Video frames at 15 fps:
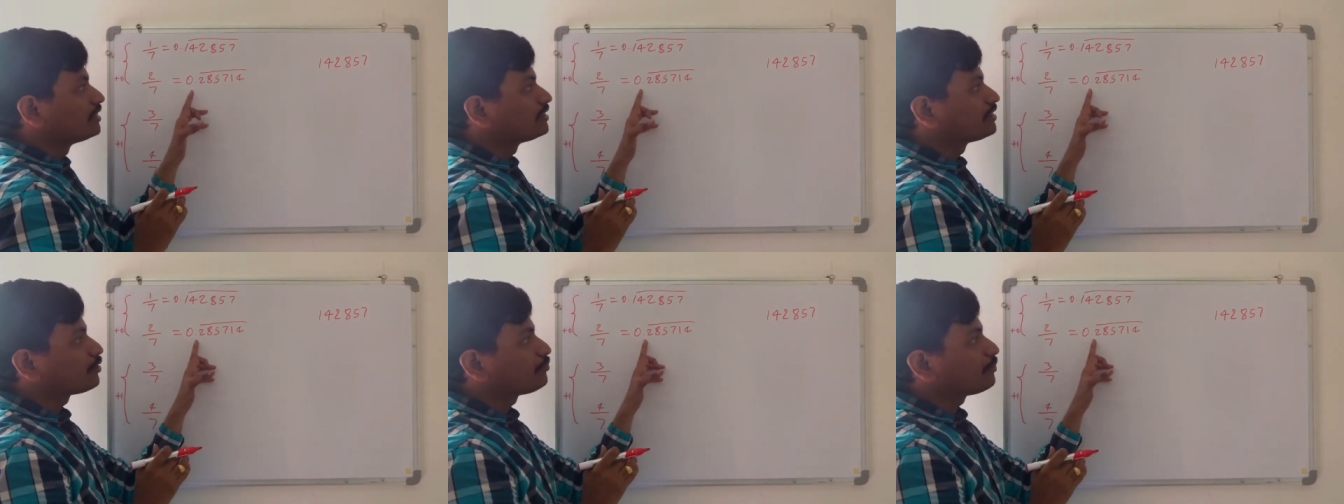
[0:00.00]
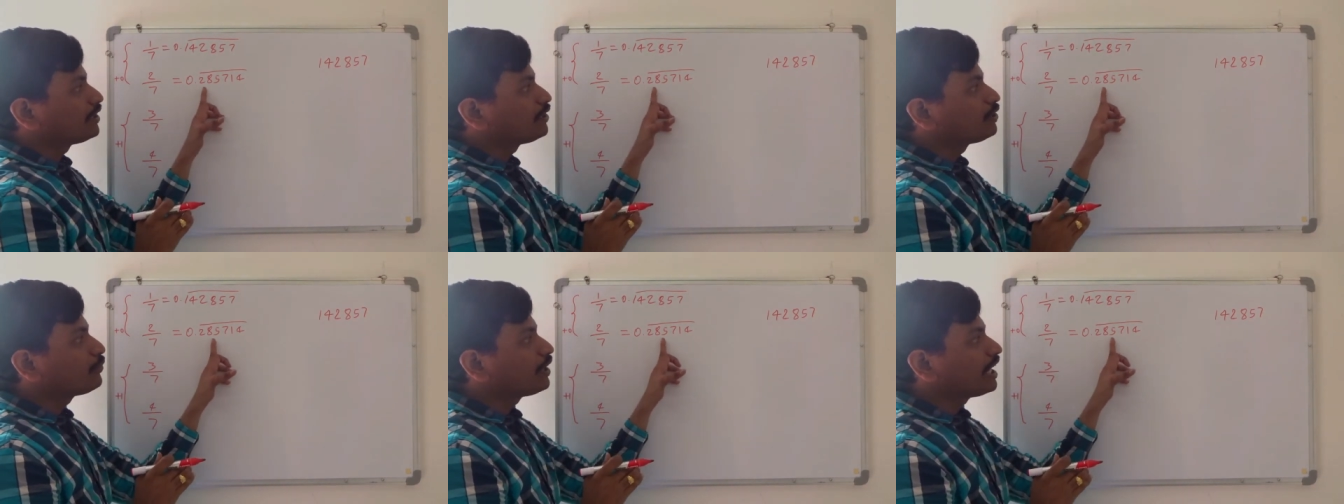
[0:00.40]

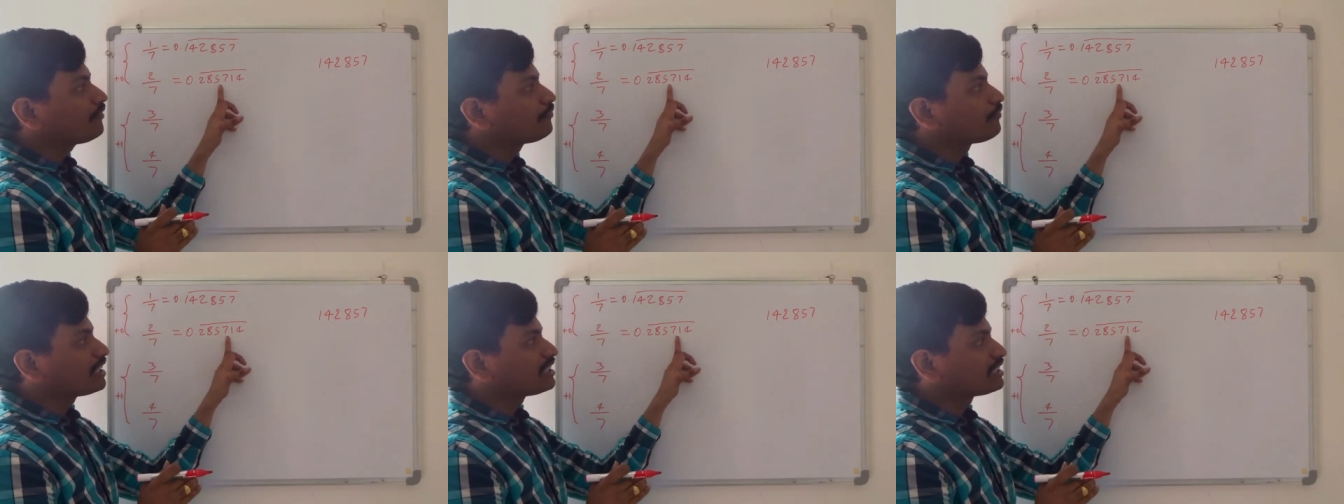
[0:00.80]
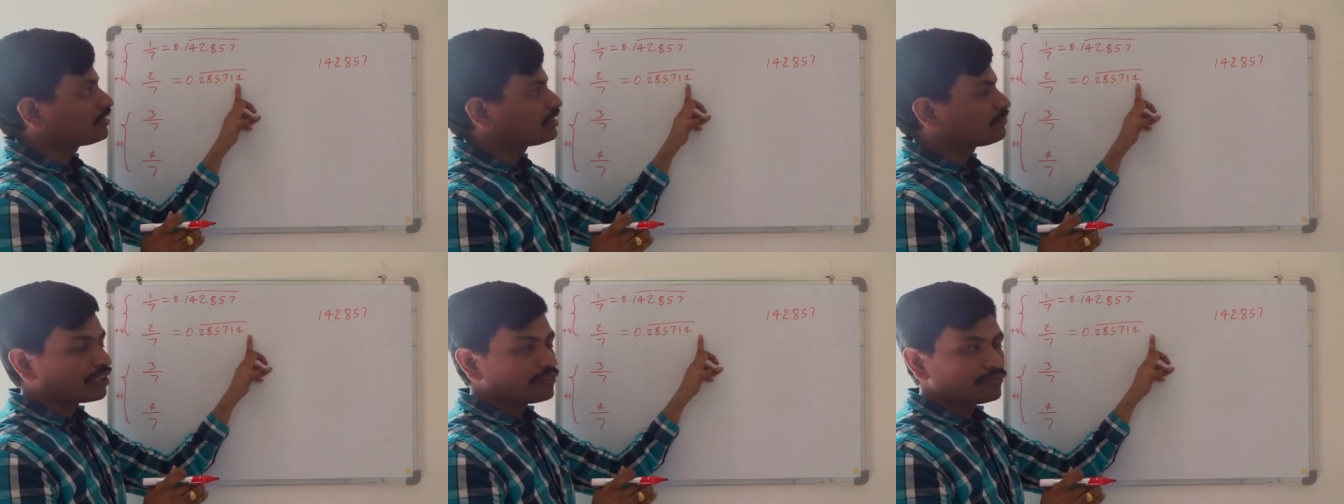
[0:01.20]

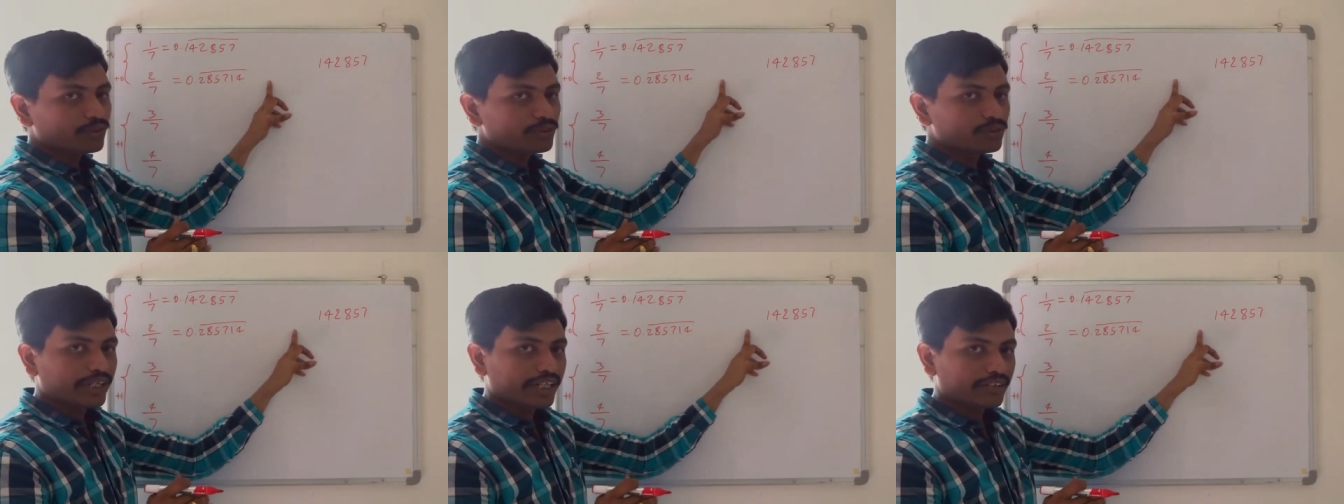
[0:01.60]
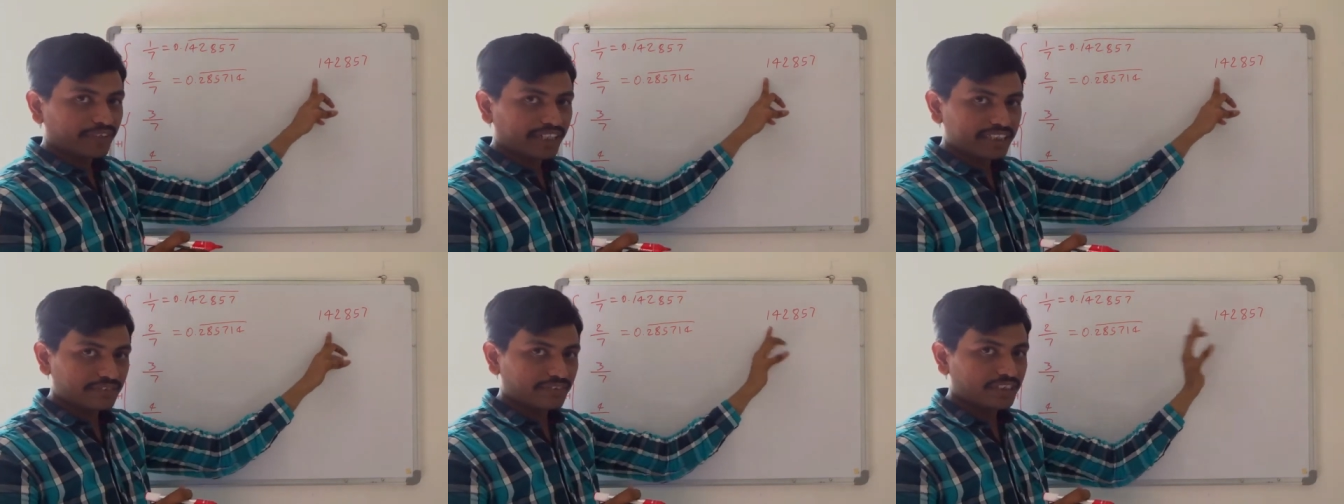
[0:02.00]

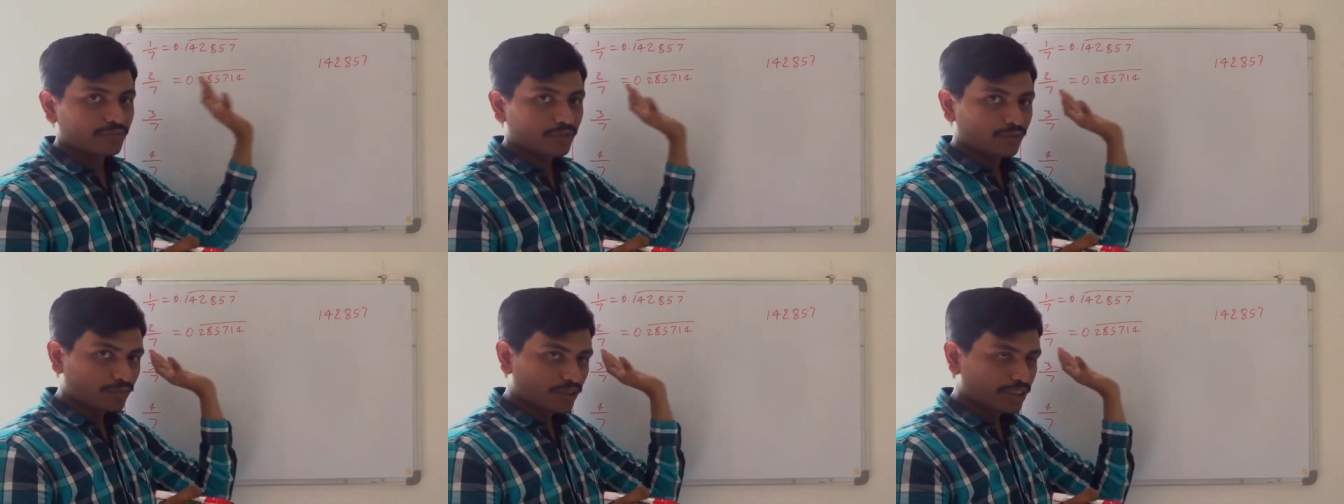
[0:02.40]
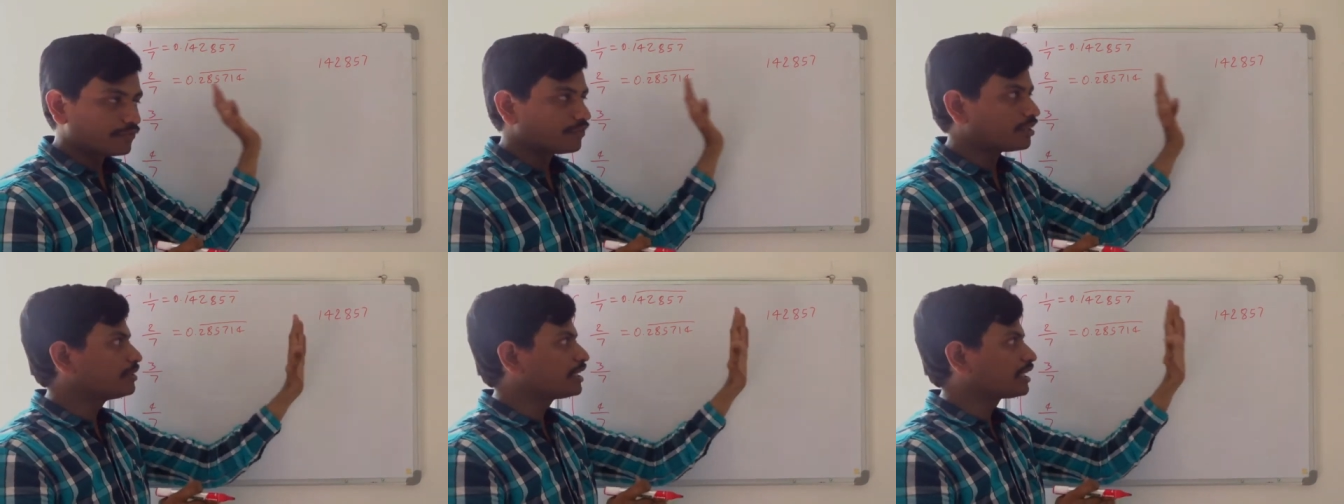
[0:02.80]
0.285714285714,
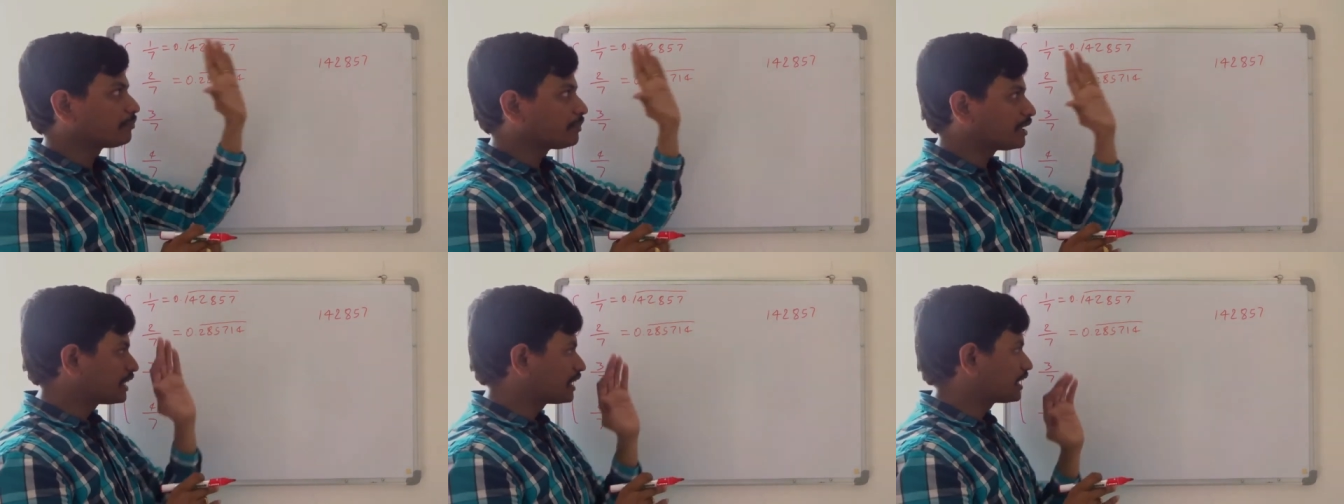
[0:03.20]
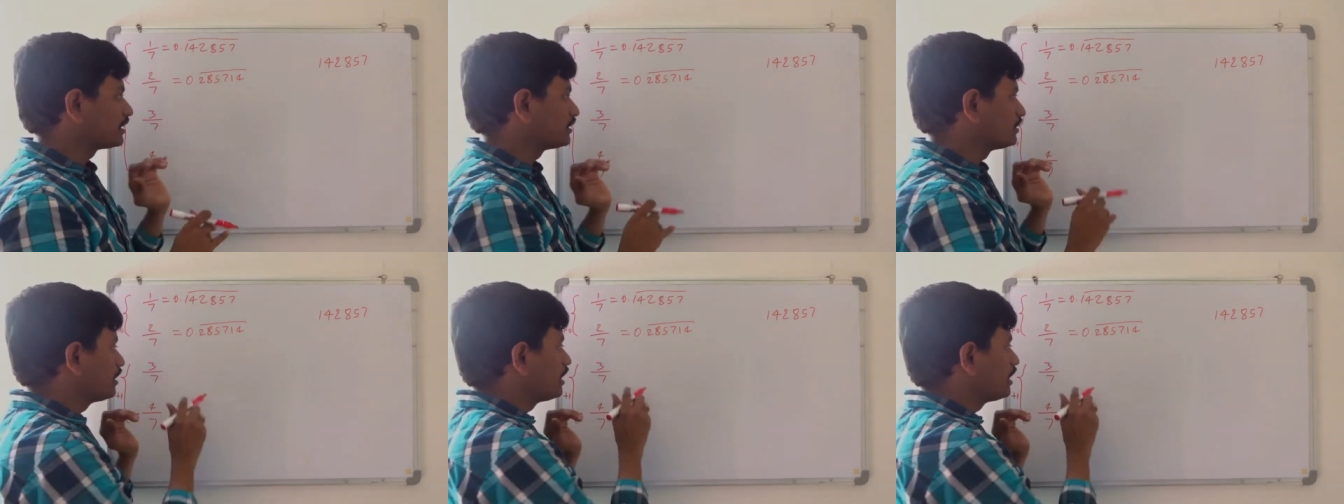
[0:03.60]
it will be repeated.